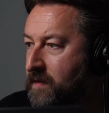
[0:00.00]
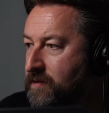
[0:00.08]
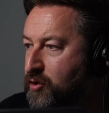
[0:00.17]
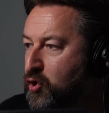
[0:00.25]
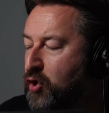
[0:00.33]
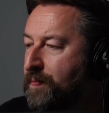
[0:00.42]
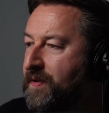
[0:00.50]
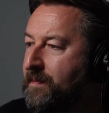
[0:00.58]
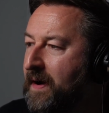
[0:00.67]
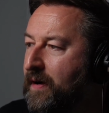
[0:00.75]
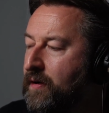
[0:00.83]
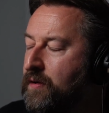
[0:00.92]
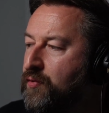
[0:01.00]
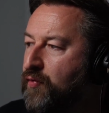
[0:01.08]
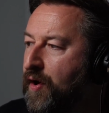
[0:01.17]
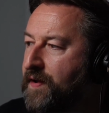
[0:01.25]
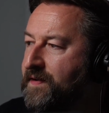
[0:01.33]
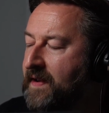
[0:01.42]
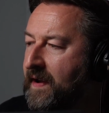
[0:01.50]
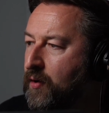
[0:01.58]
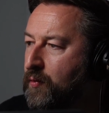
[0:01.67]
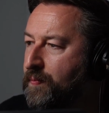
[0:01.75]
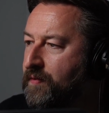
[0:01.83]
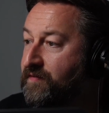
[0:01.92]
Europe and America right
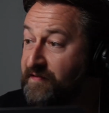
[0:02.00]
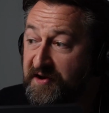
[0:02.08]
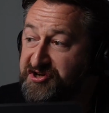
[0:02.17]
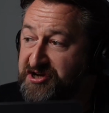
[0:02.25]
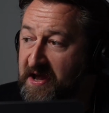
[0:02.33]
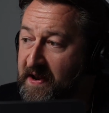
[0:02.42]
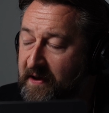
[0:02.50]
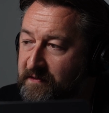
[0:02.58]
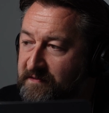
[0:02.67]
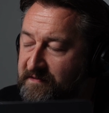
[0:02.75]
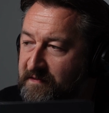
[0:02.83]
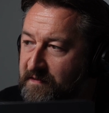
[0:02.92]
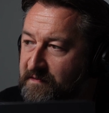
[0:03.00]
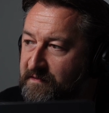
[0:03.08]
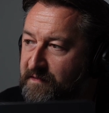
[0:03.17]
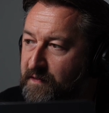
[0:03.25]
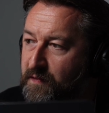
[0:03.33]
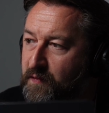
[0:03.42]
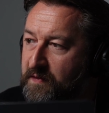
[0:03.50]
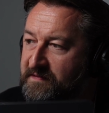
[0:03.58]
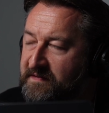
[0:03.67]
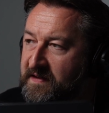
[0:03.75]
now, because I share that concern too.